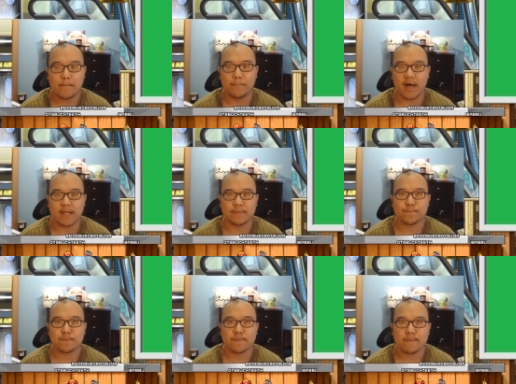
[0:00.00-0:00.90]
But
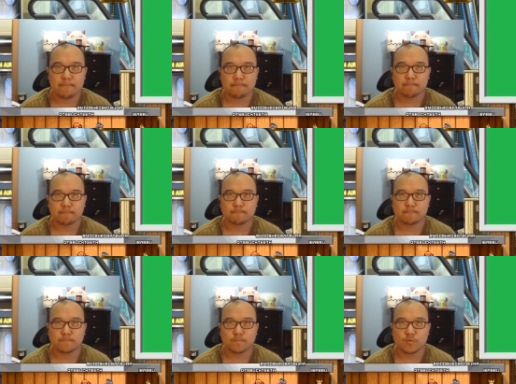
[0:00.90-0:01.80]

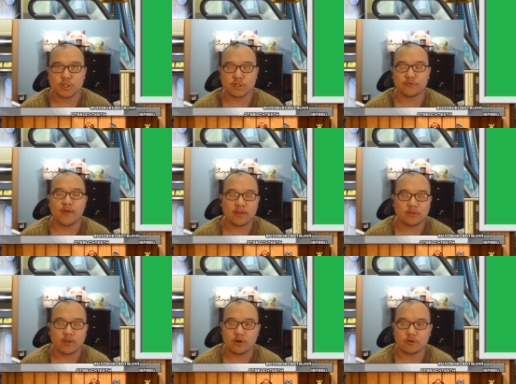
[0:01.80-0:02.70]
it's the fact
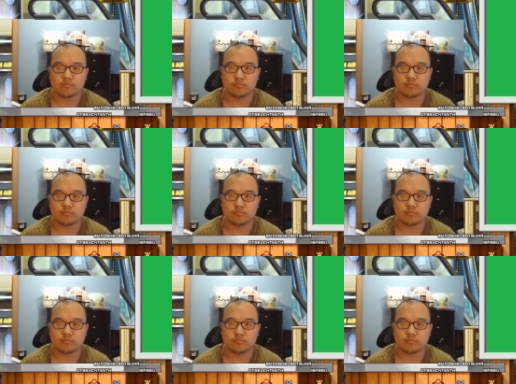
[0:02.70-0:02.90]
that they're